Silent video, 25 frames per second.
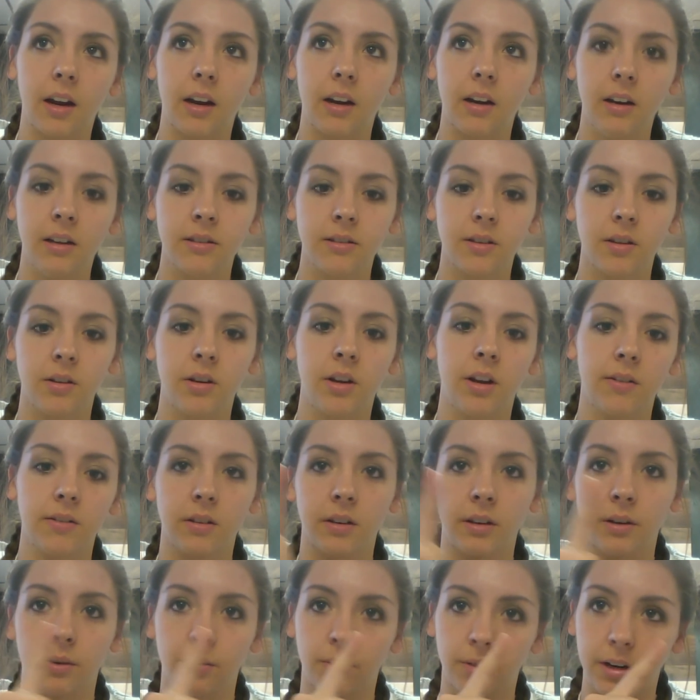And so you have to
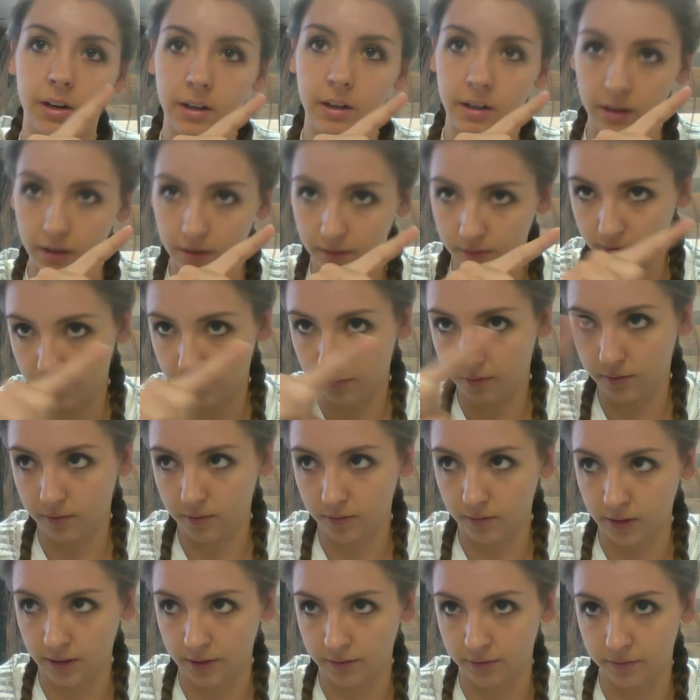like read it
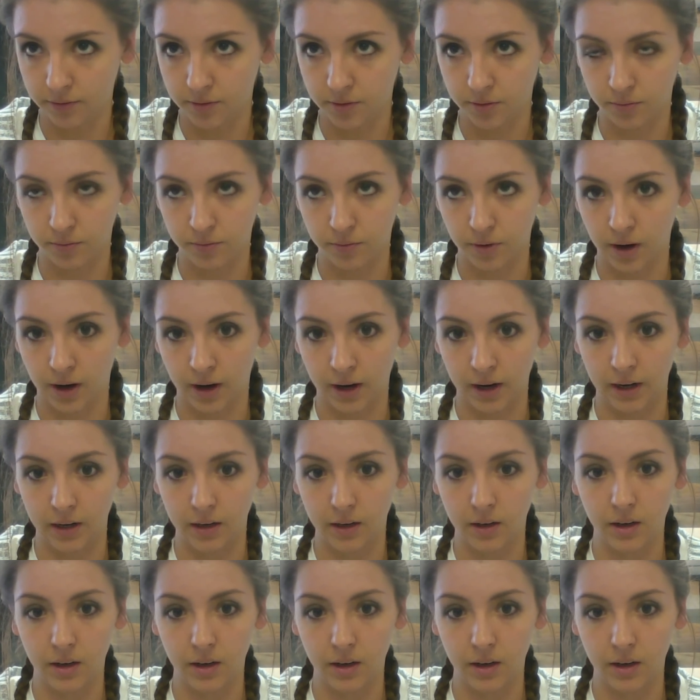left to right.